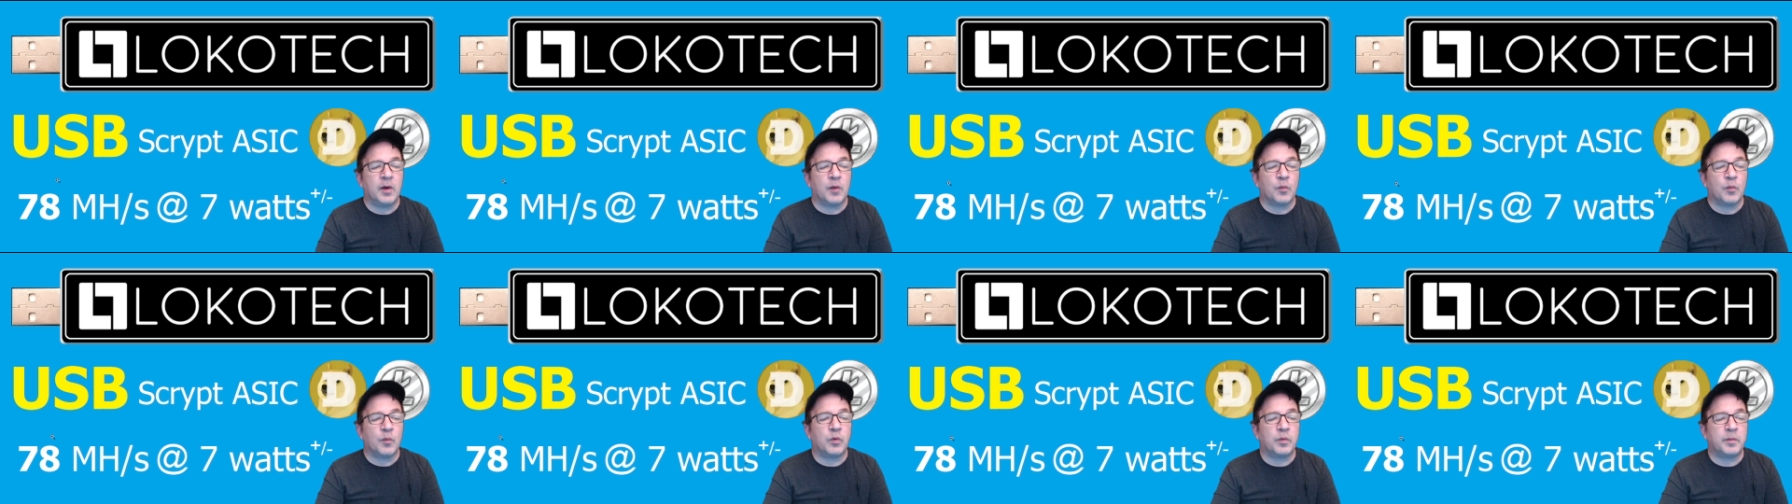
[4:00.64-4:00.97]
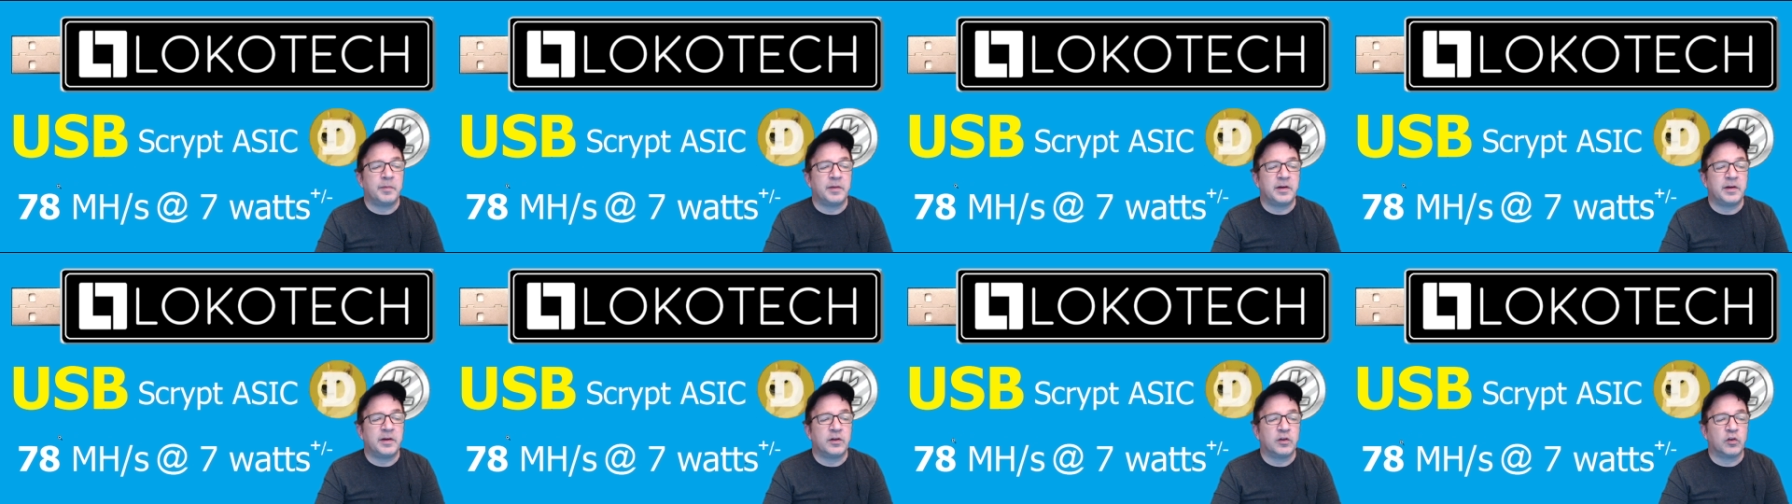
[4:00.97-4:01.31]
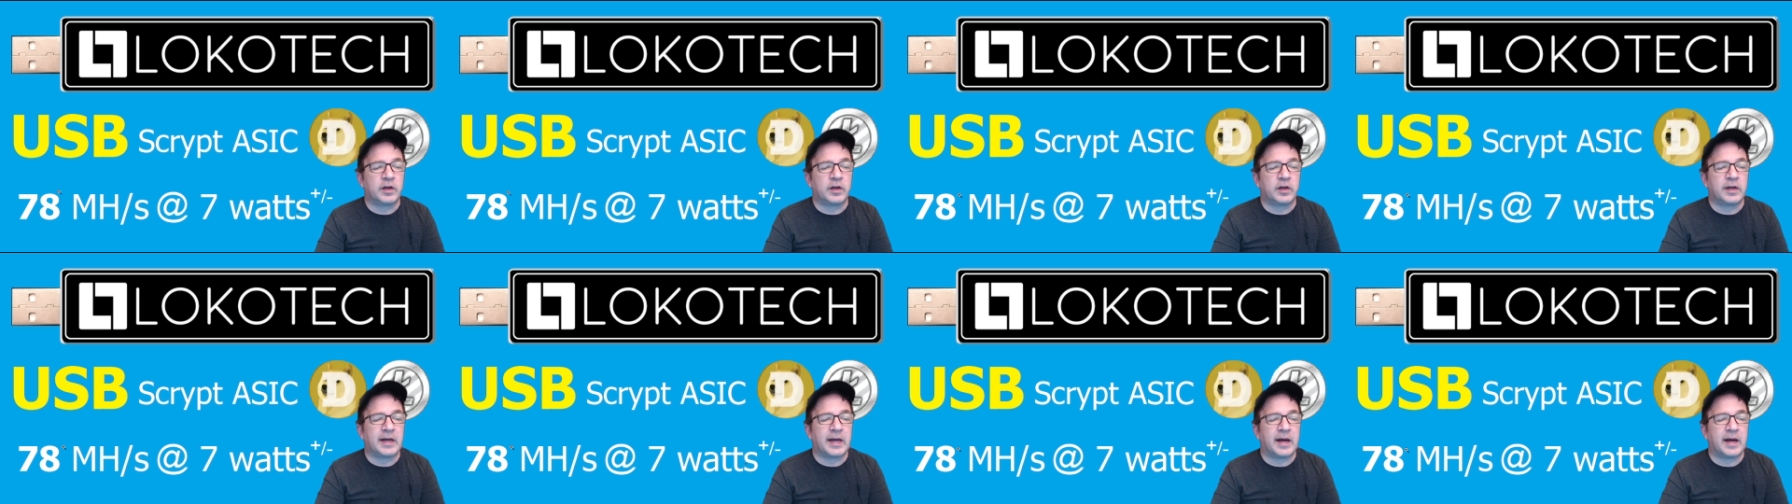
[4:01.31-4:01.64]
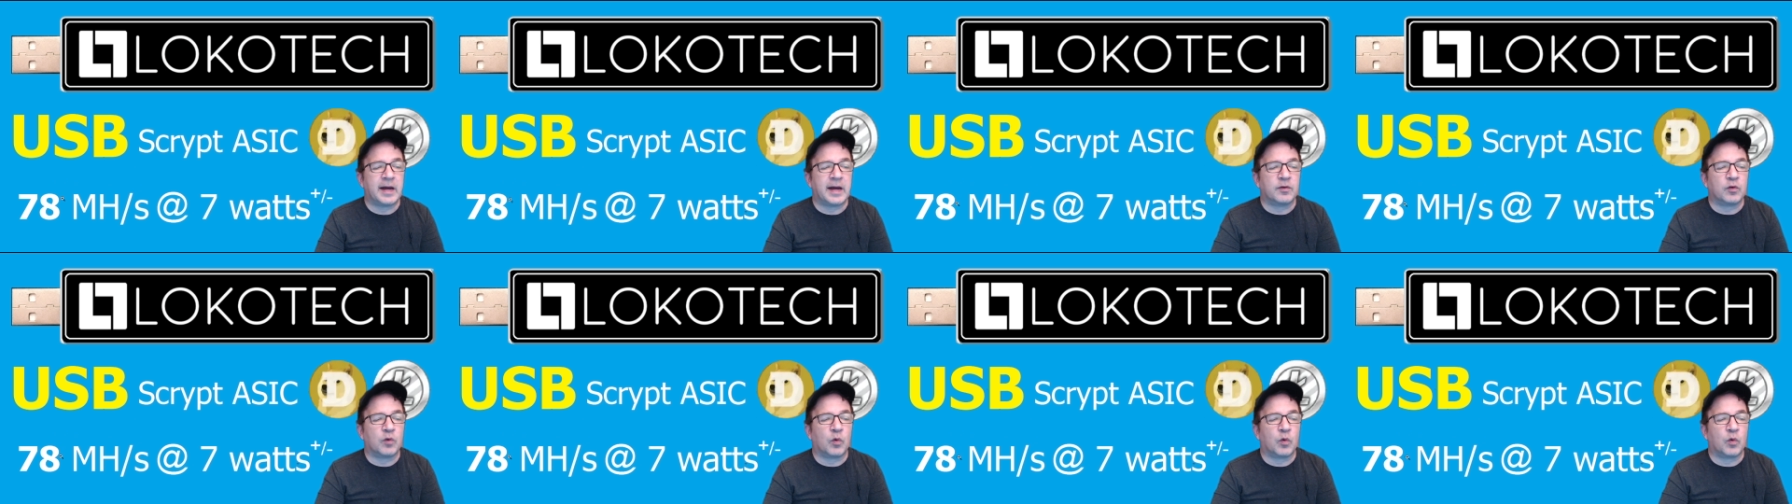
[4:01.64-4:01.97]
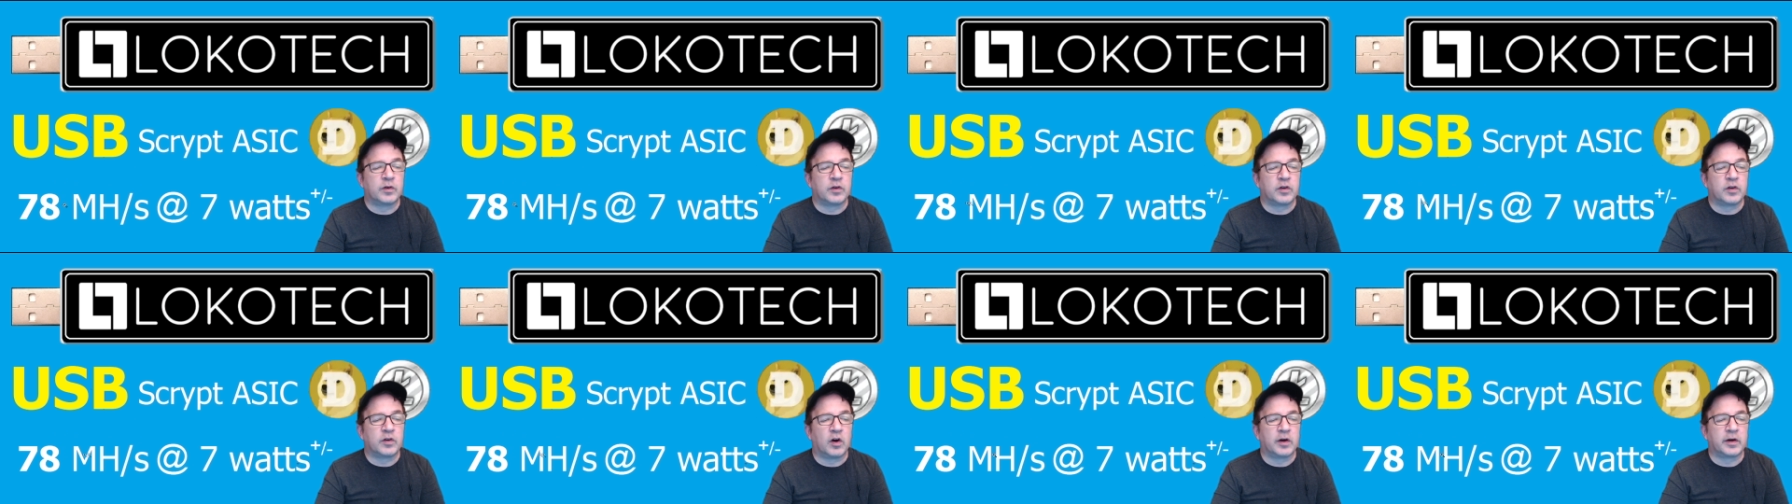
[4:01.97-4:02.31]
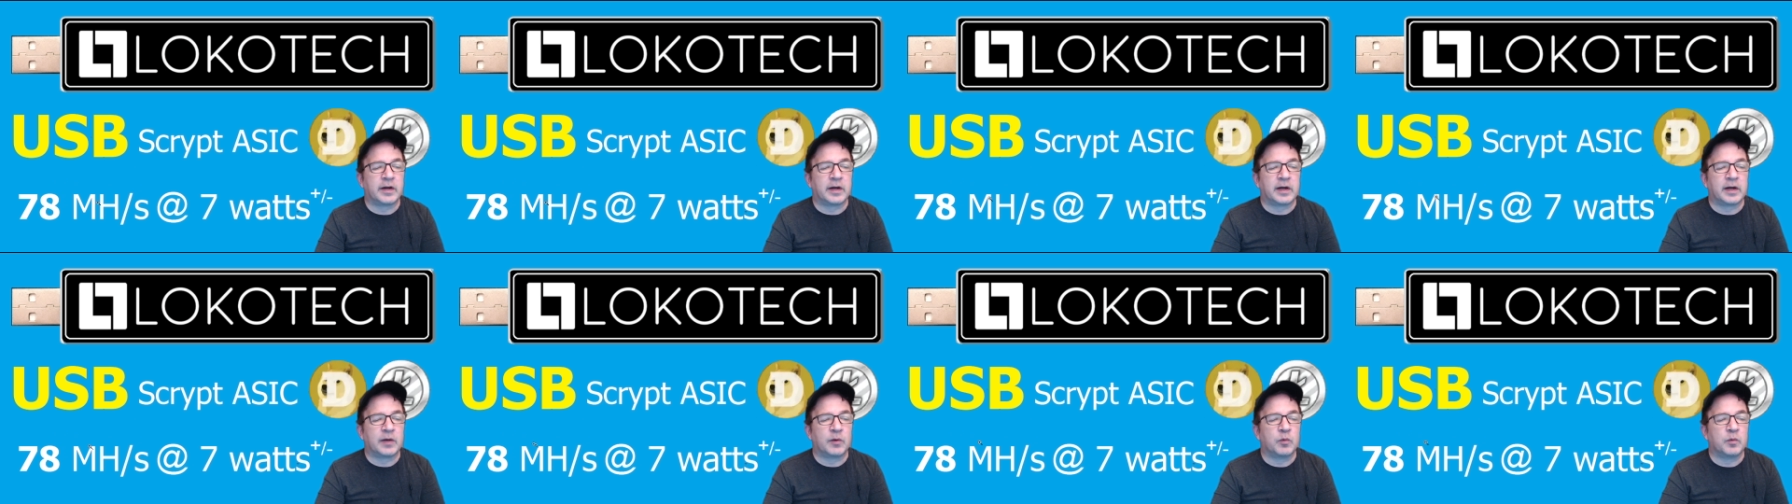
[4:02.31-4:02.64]
would be looking at or
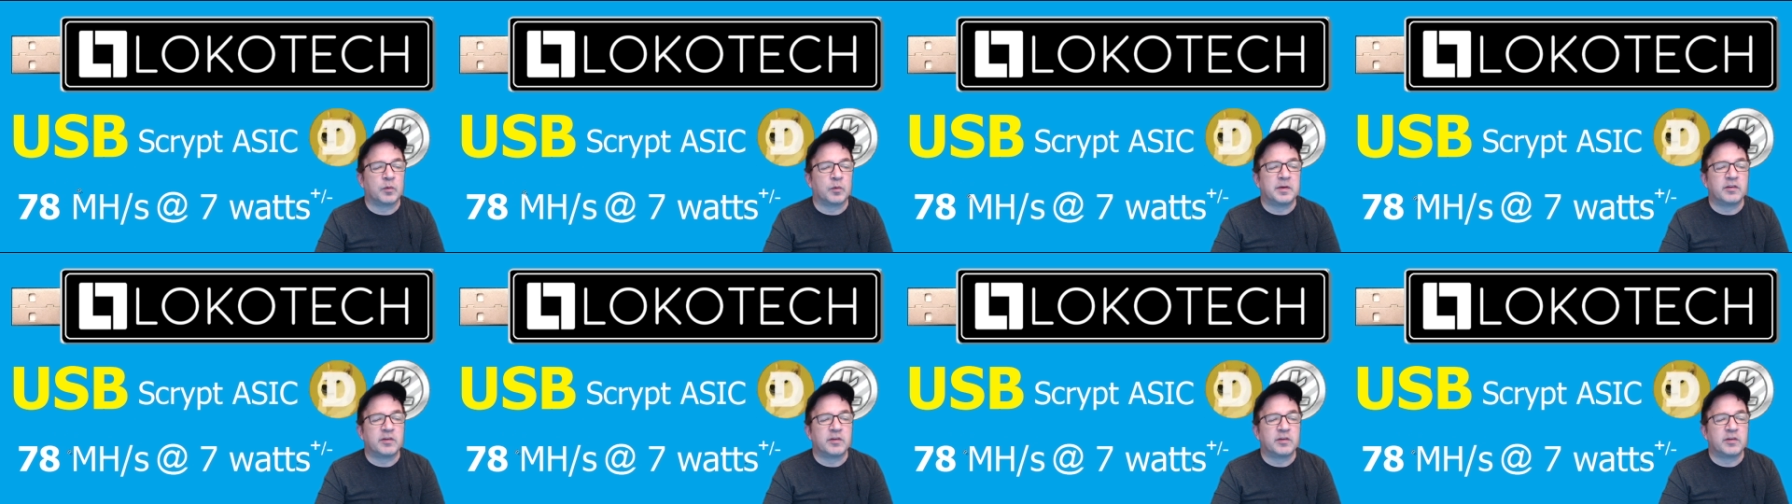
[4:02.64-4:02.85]
targeting would be